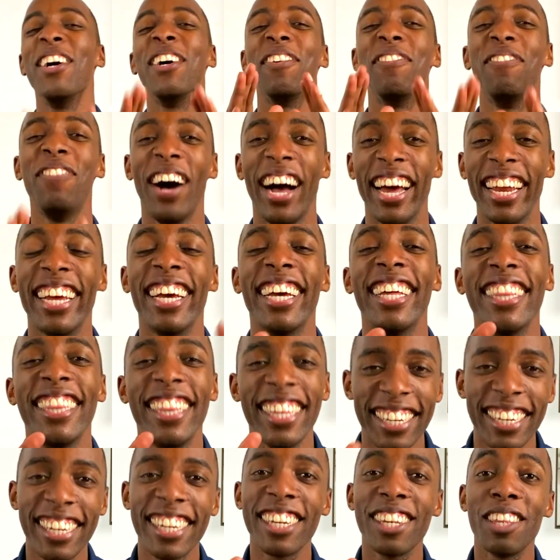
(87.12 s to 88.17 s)
But
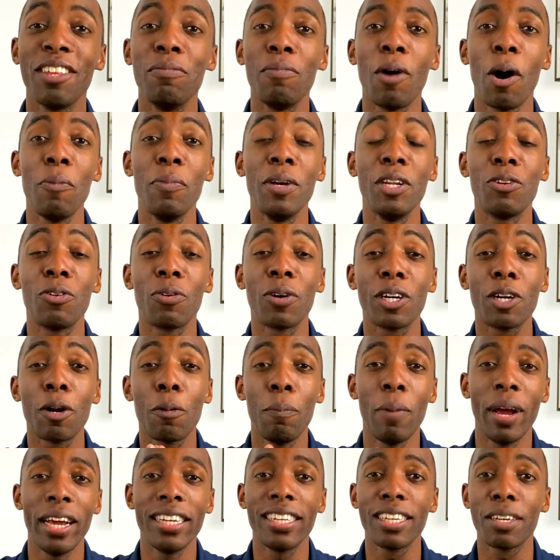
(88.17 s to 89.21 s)
this is the moment during your
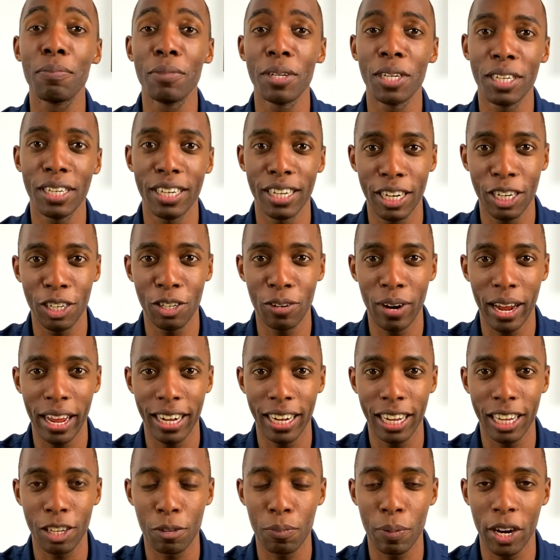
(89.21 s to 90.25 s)
basic military training
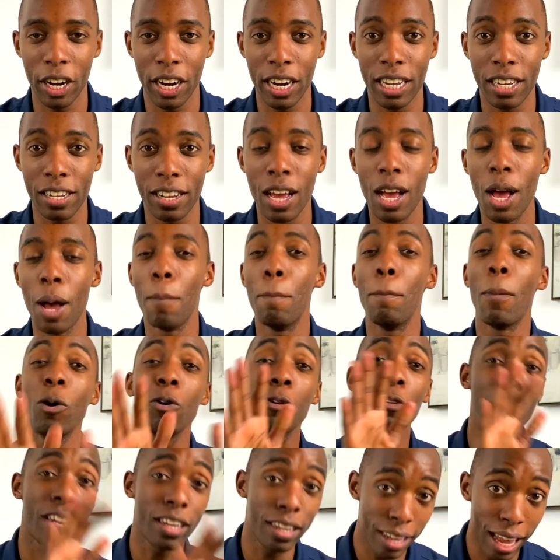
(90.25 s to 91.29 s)
experience,
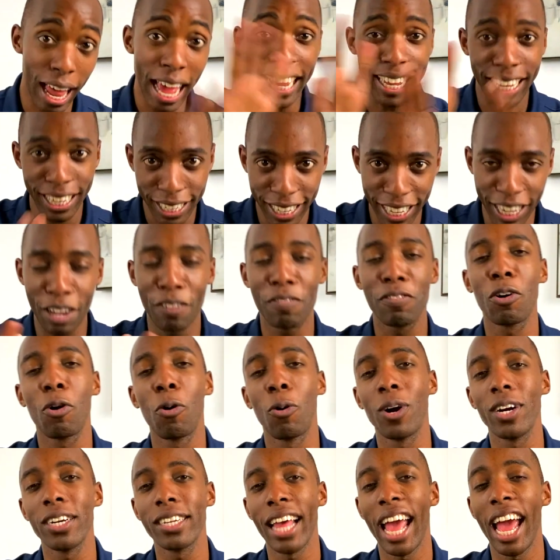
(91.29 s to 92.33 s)
most likely, of
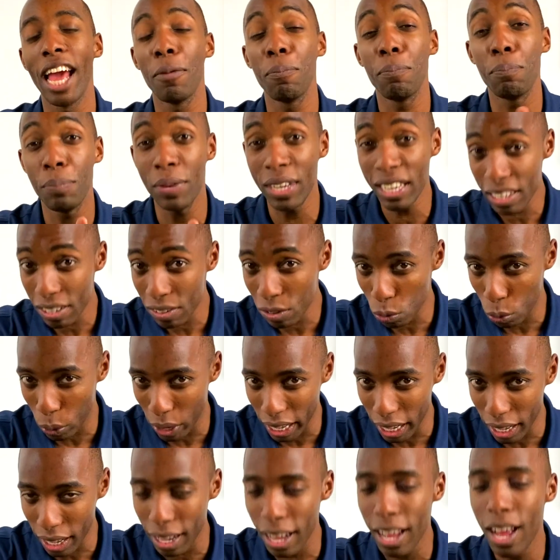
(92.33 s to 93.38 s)
course, at Beast
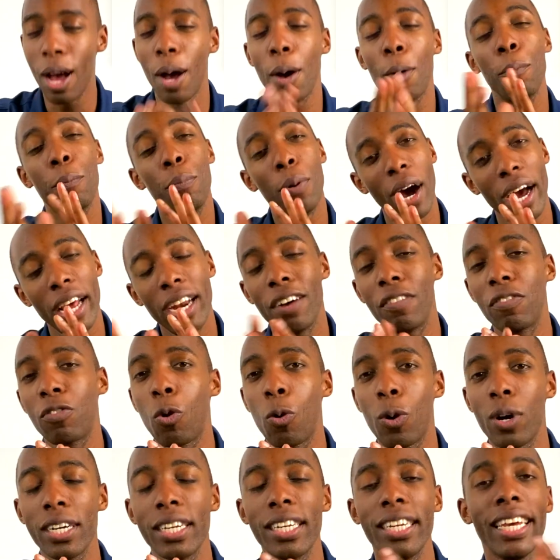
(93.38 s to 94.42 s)
Week, but of
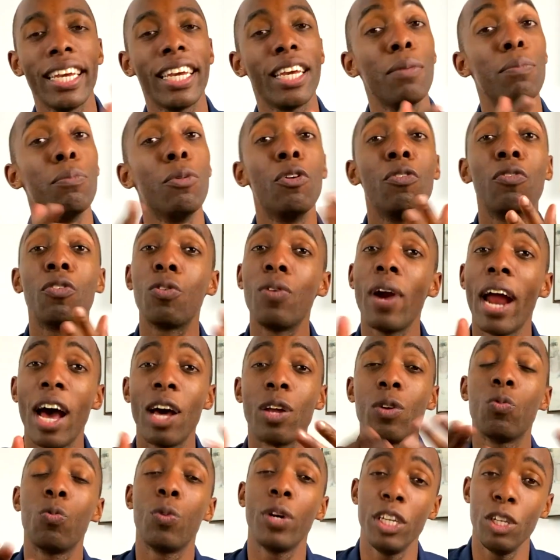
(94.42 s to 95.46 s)
course they can move
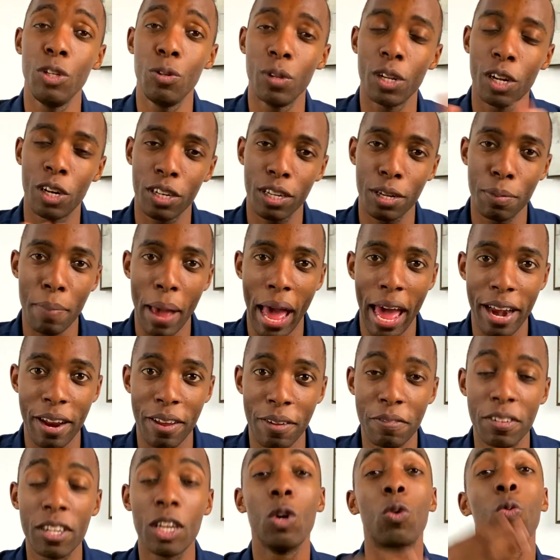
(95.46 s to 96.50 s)
around when you learn
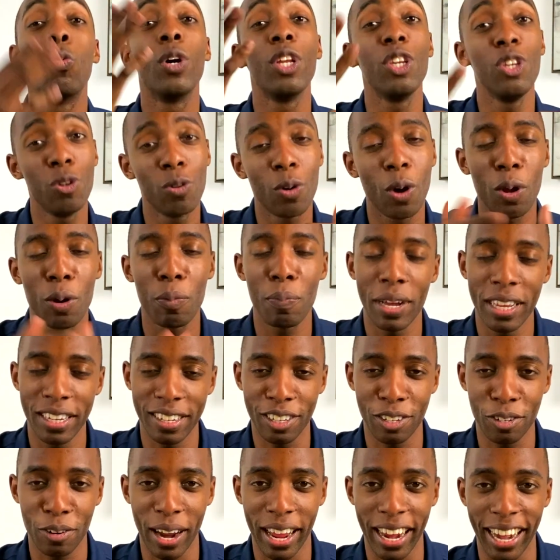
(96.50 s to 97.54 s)
combatives, when you go to basic
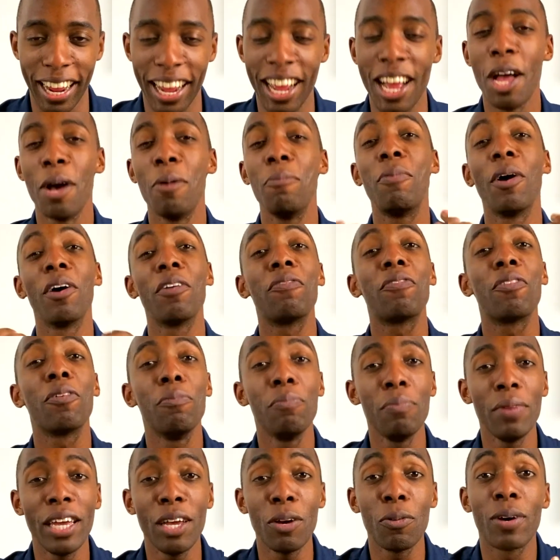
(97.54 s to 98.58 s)
training. But for
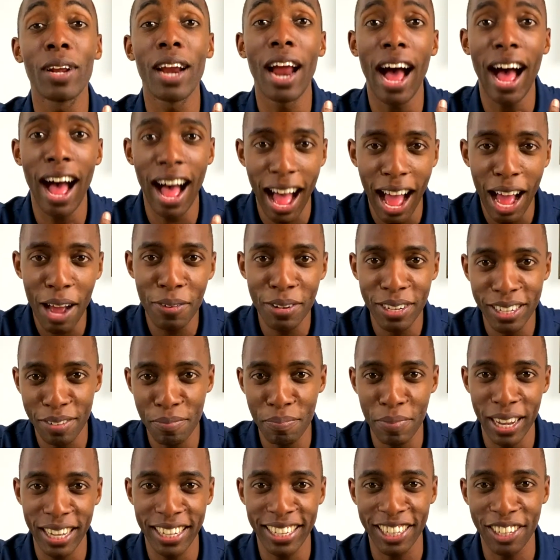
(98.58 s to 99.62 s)
me, when I was in
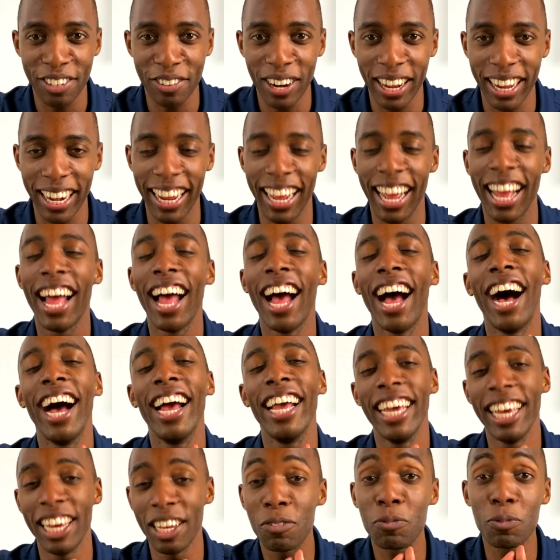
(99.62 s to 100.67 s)
basic training,
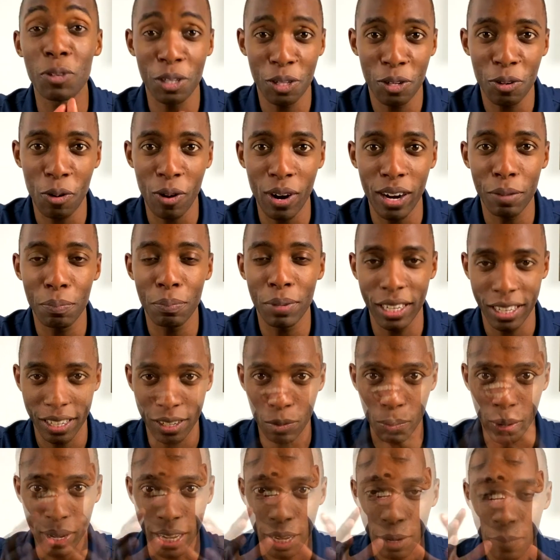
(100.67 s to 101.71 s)
it was during Beast
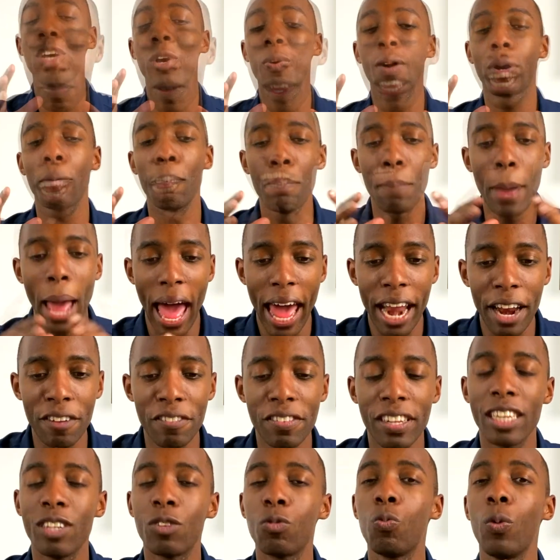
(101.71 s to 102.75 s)
Week. And so combatives
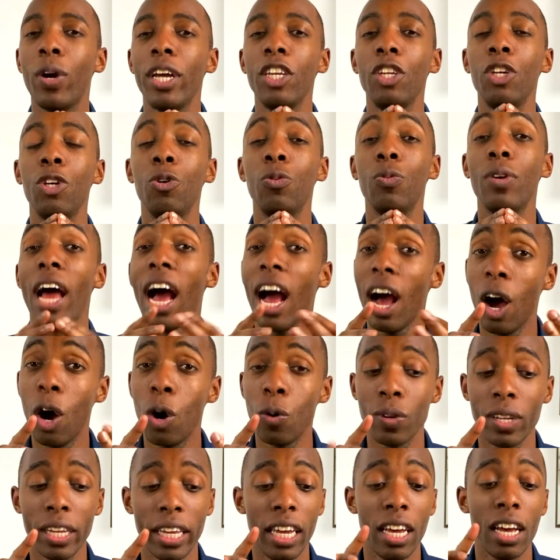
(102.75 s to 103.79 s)
is when you not
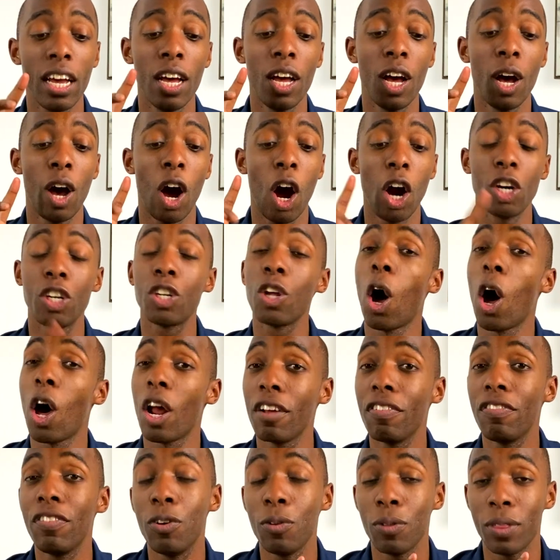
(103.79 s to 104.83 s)
only are taught a
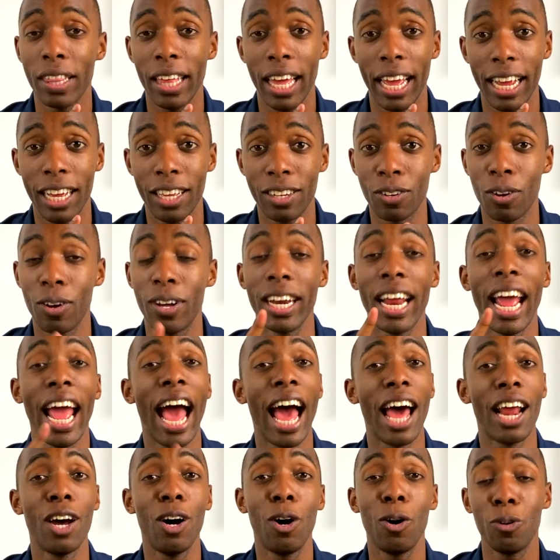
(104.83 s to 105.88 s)
few things on
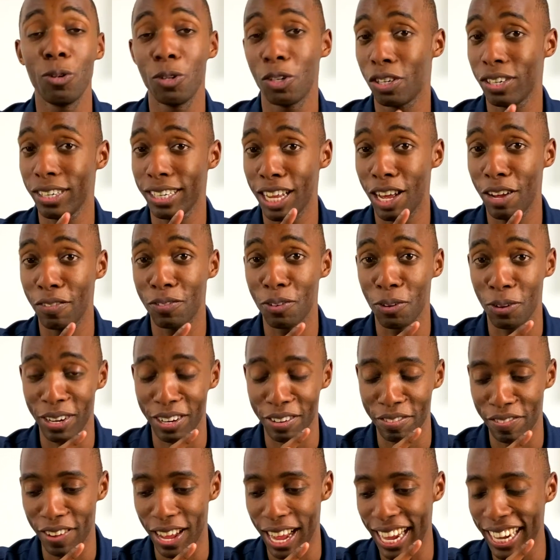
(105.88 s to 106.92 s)
how to hold yourself during
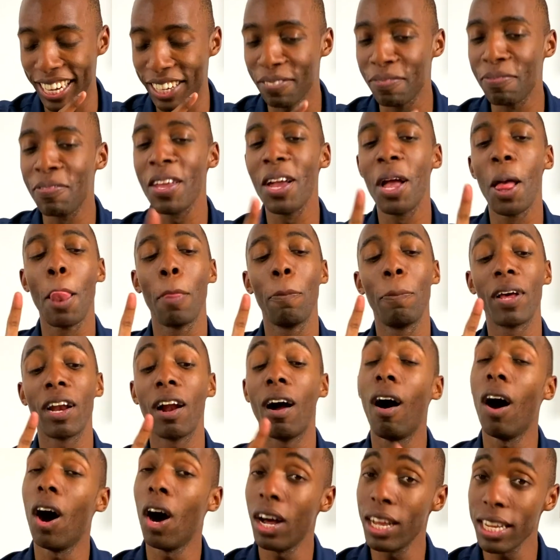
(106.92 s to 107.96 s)
a fight, but
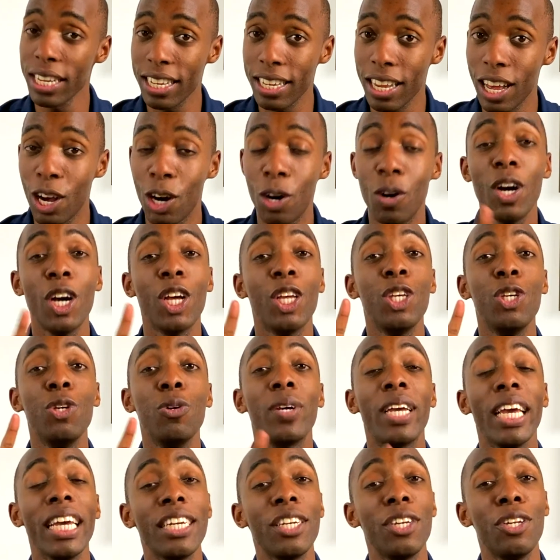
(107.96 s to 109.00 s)
also you
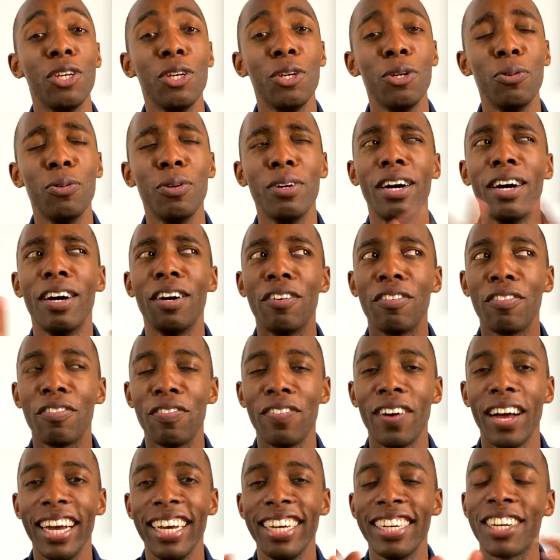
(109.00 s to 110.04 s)
get to
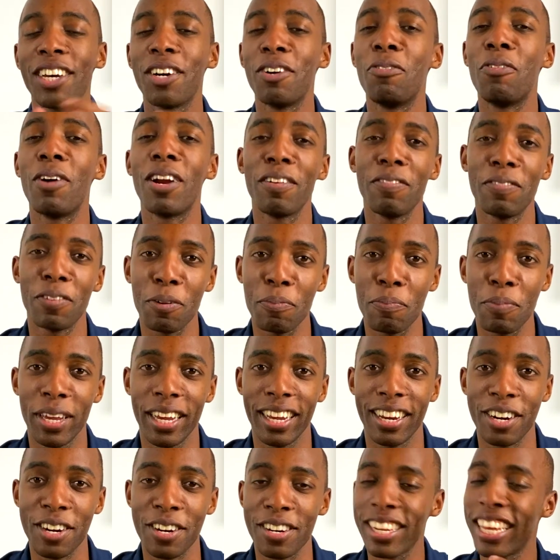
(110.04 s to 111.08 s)
fight one of your
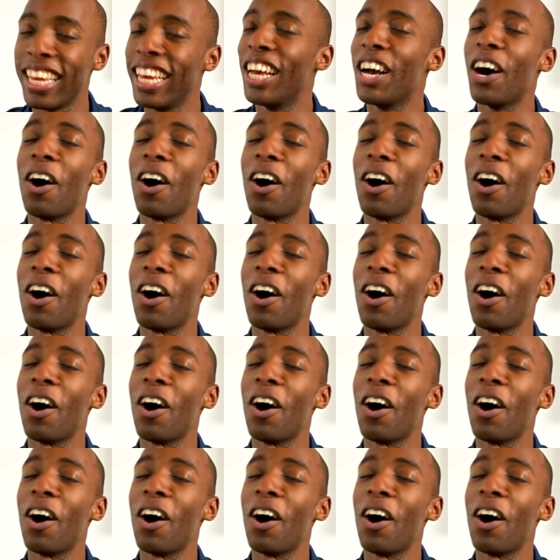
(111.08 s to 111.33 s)
peers.